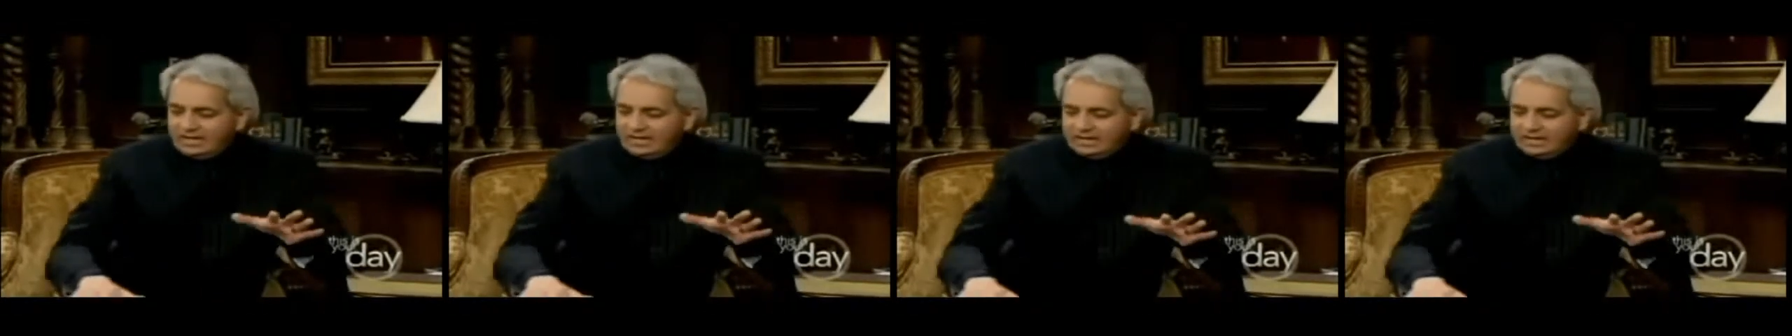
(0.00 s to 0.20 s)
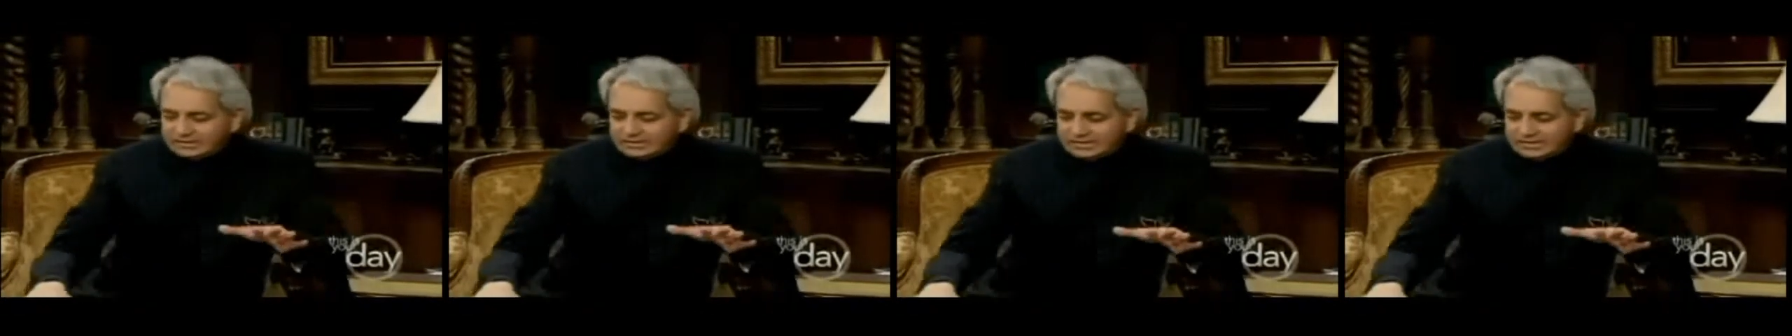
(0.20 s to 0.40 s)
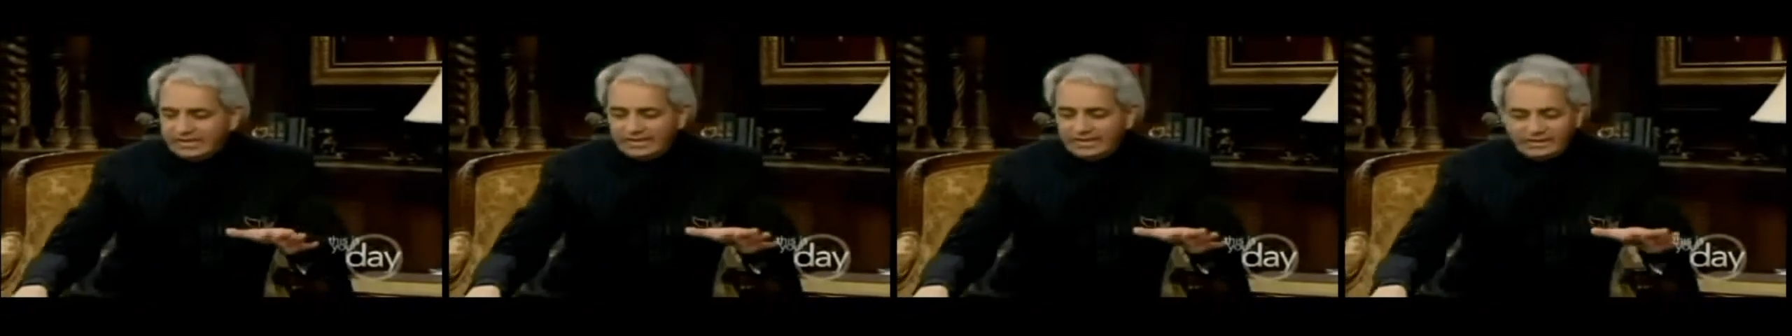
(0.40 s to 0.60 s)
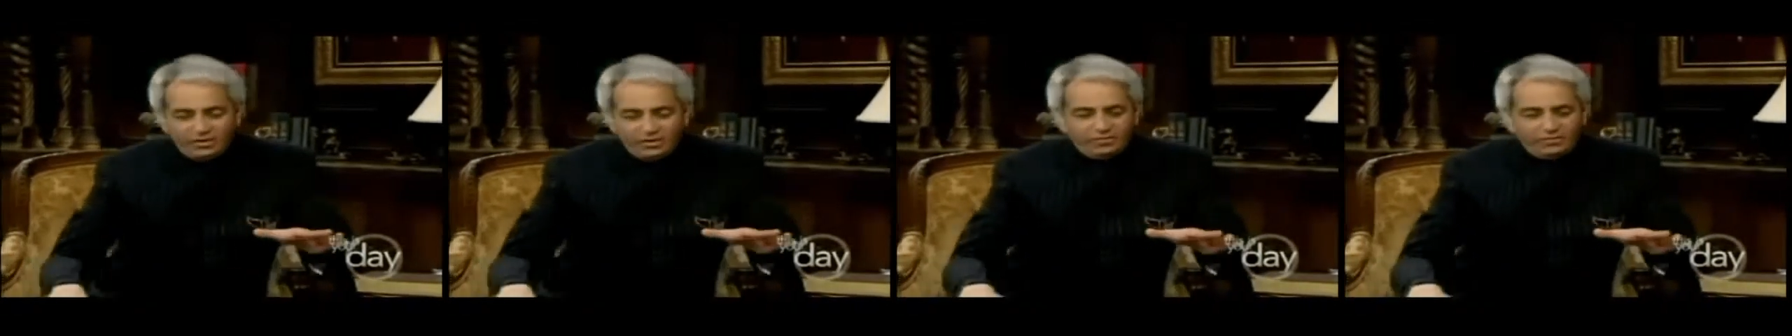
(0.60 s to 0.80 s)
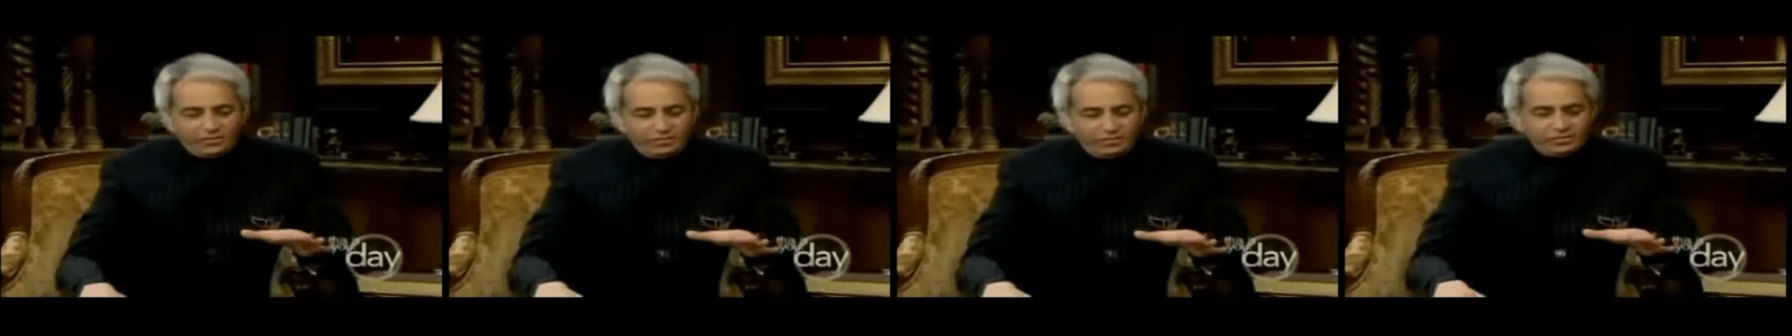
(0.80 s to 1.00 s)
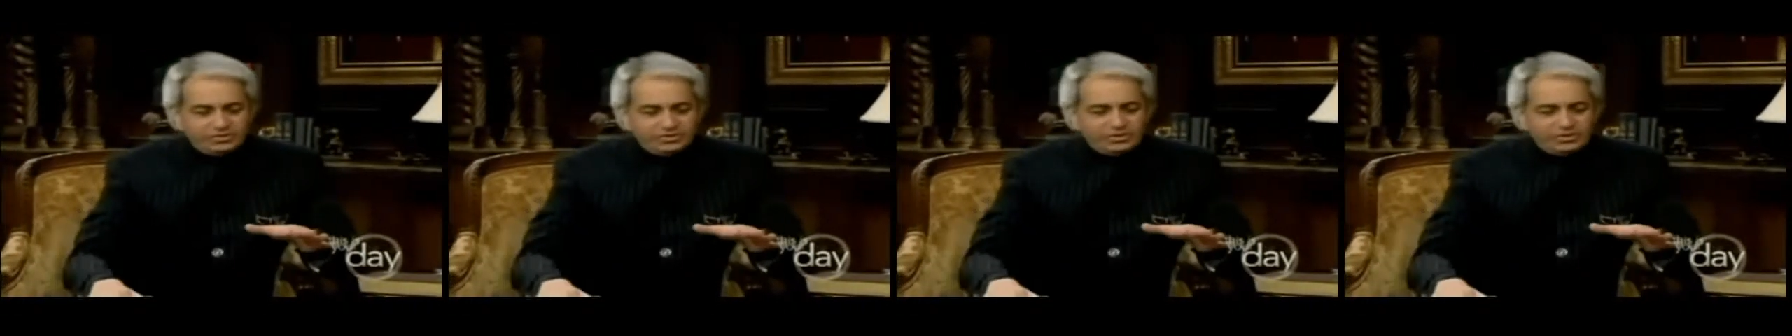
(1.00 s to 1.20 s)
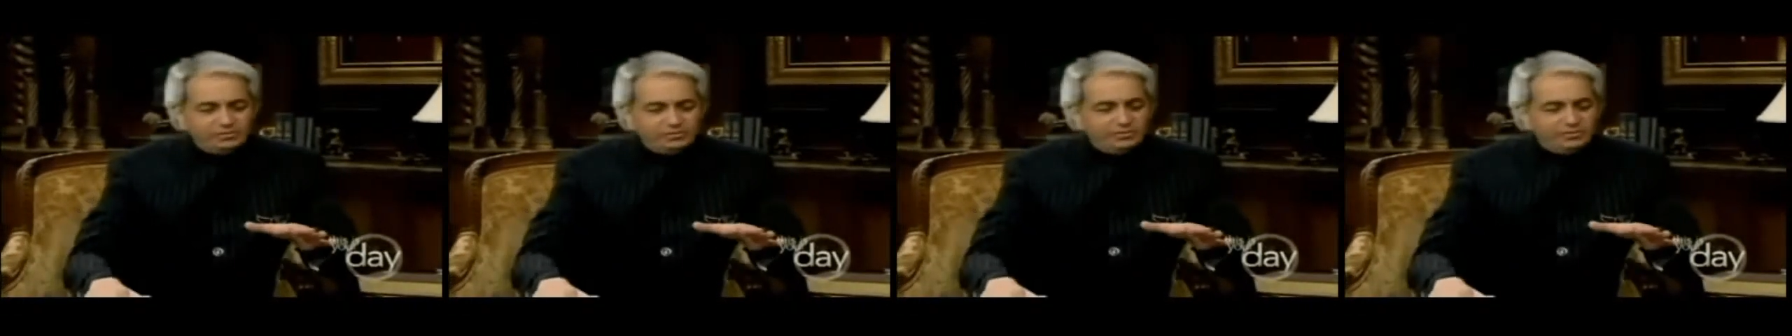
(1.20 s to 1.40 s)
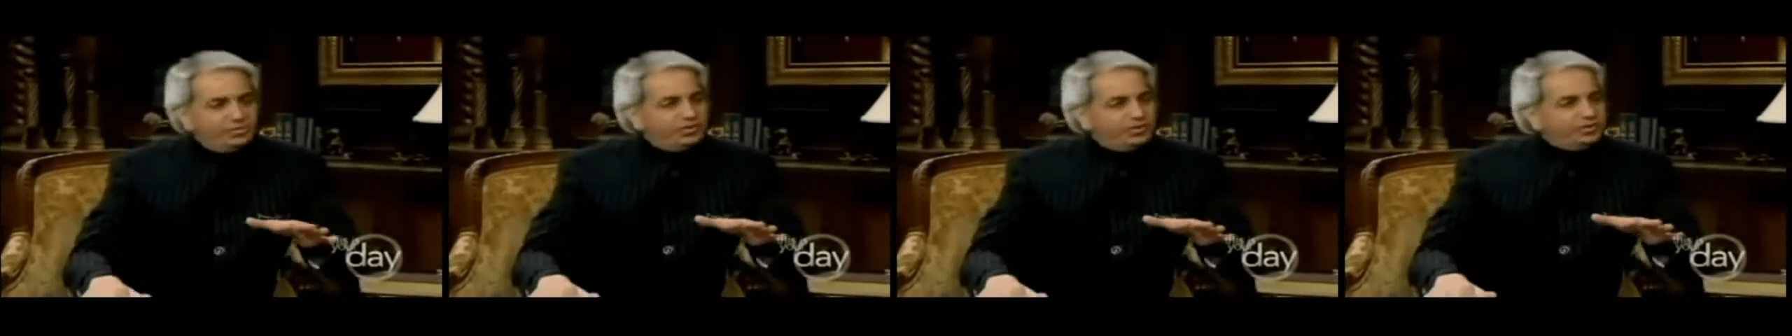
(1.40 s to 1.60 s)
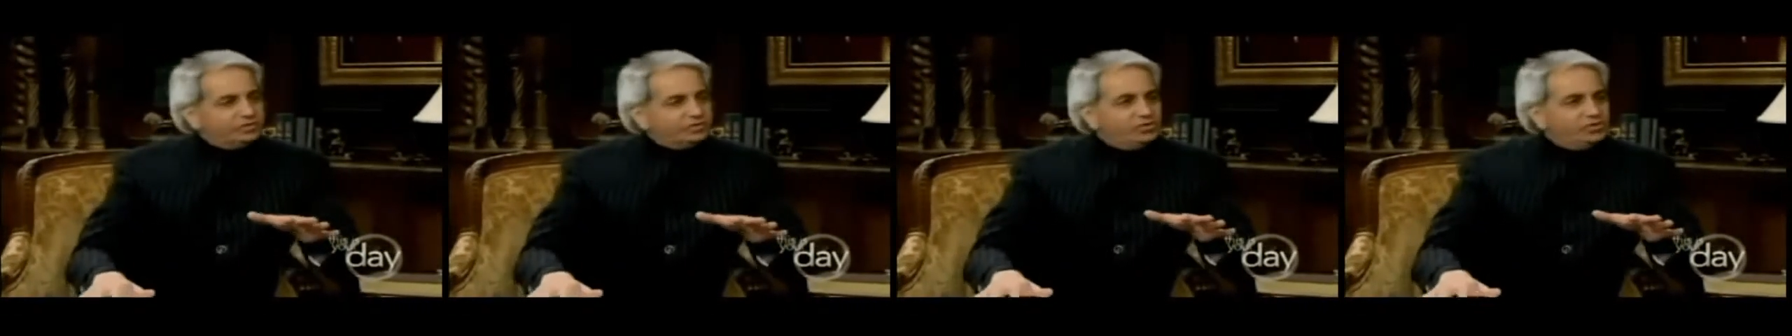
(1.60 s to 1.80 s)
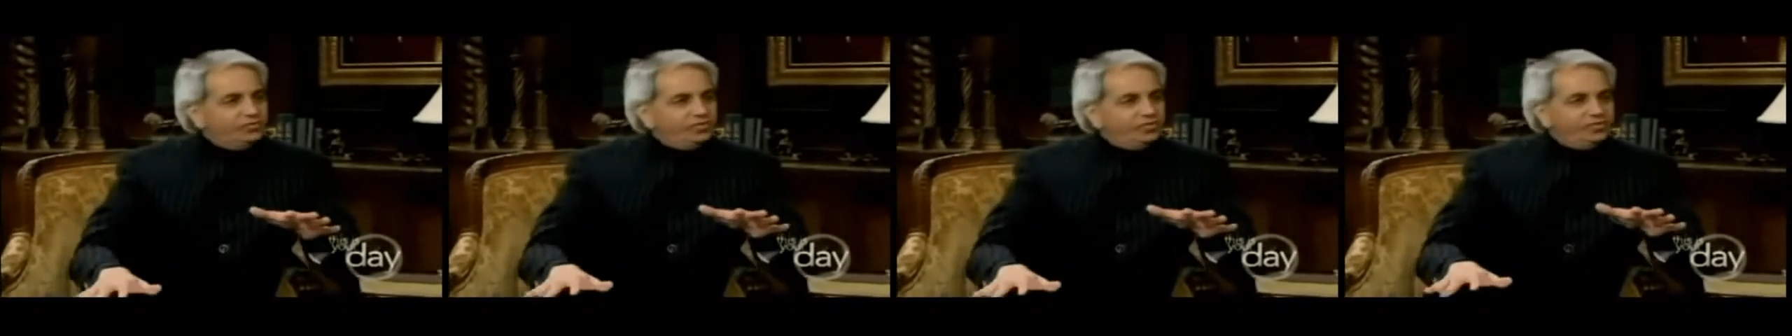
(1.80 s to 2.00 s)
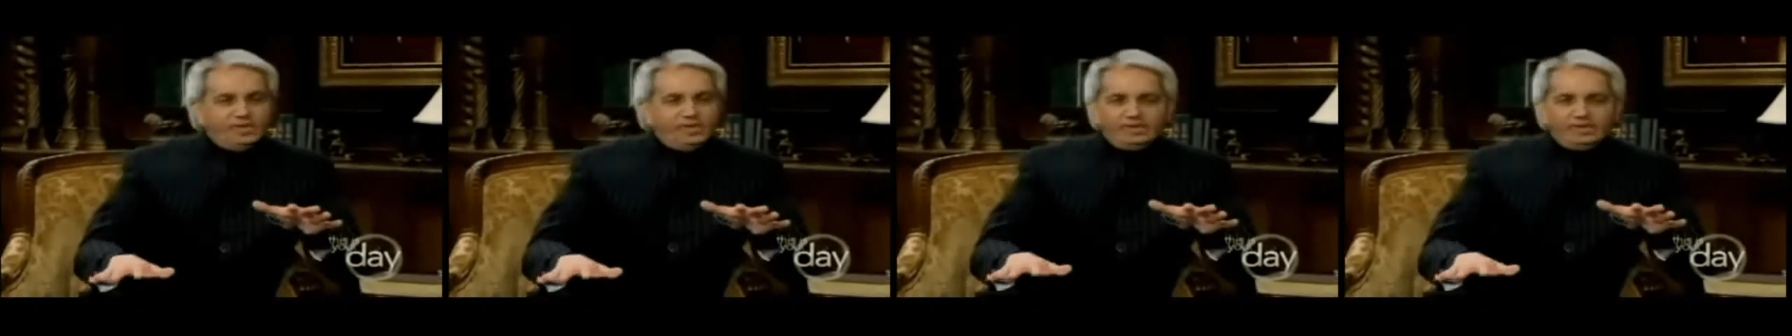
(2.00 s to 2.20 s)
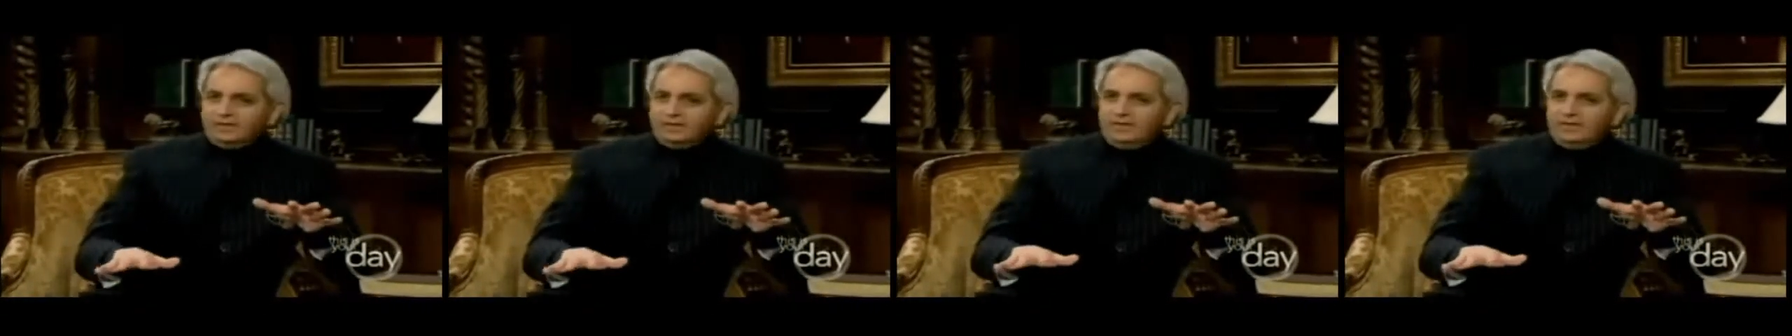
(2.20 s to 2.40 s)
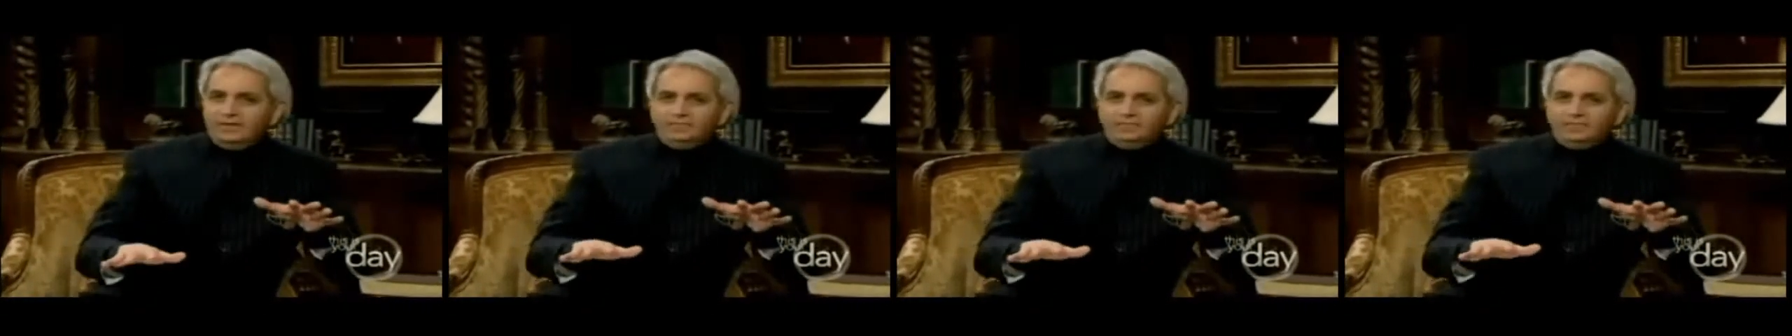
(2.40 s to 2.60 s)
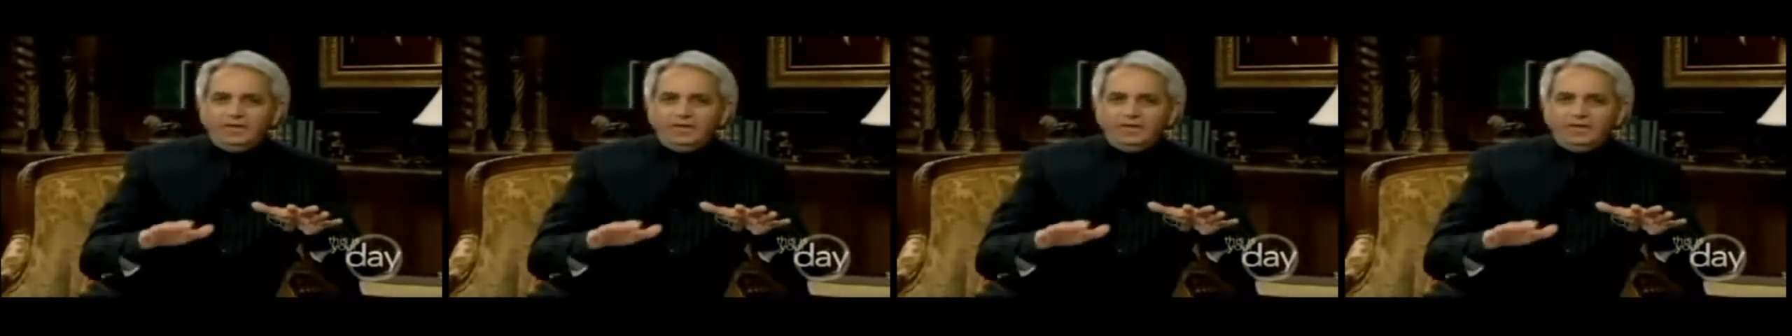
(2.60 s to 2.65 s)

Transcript: He's sending you, of course, his book and so forth, but